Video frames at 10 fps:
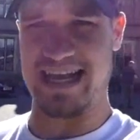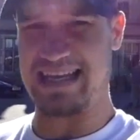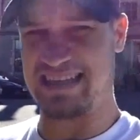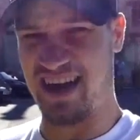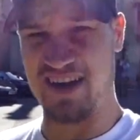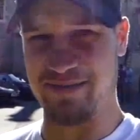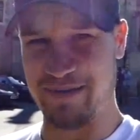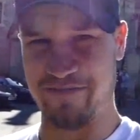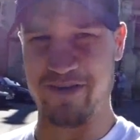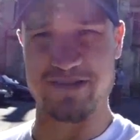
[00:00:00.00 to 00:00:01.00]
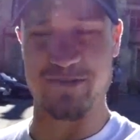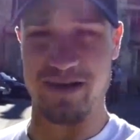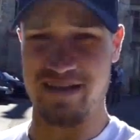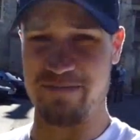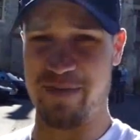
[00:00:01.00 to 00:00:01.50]
and it is arguably voted
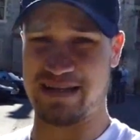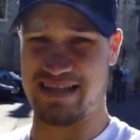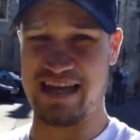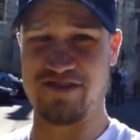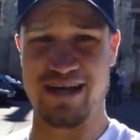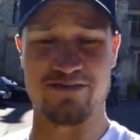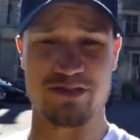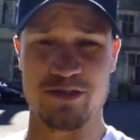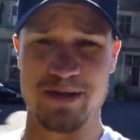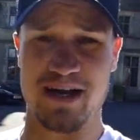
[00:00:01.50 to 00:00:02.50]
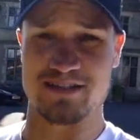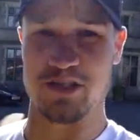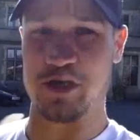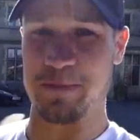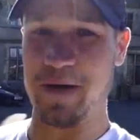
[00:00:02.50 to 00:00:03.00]
one of the best entry-level supercars
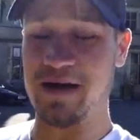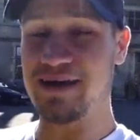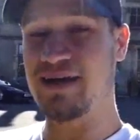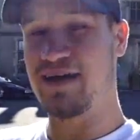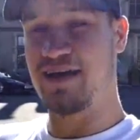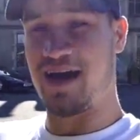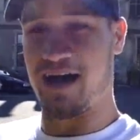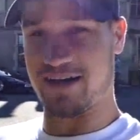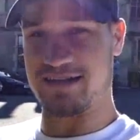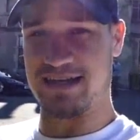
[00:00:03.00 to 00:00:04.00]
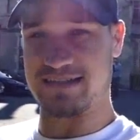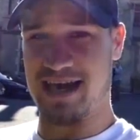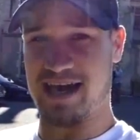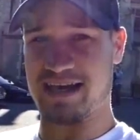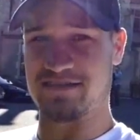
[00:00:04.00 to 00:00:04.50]
that you can buy. I'm going to test
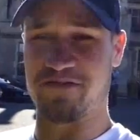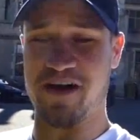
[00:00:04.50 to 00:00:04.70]
that against the